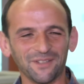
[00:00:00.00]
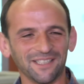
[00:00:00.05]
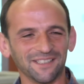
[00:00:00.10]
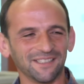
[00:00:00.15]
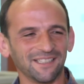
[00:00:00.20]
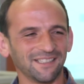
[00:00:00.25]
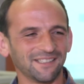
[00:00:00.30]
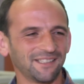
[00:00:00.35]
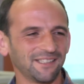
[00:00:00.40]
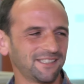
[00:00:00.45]

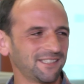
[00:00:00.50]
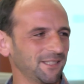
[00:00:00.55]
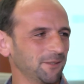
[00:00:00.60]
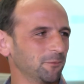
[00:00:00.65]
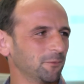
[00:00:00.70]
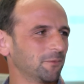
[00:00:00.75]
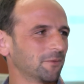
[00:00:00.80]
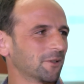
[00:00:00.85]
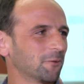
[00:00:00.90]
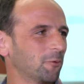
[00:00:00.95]
mean, they
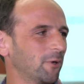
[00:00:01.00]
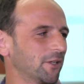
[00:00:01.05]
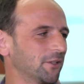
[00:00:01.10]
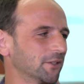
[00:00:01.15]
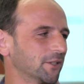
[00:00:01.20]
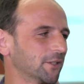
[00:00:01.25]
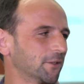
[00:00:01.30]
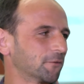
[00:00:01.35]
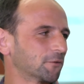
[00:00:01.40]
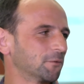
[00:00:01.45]
seemed quite
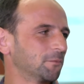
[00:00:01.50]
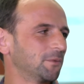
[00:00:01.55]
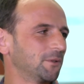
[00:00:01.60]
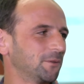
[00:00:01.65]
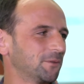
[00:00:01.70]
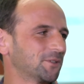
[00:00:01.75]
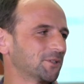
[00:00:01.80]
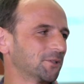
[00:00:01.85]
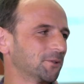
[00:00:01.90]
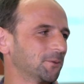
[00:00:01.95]

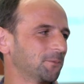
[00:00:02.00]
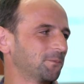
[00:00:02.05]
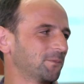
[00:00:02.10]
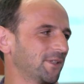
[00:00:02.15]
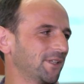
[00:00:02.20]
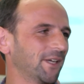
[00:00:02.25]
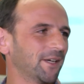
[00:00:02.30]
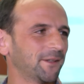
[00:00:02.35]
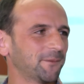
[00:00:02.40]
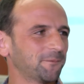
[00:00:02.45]
uncomfortable, so
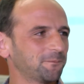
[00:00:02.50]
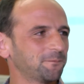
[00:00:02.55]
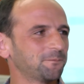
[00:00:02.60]
yeah.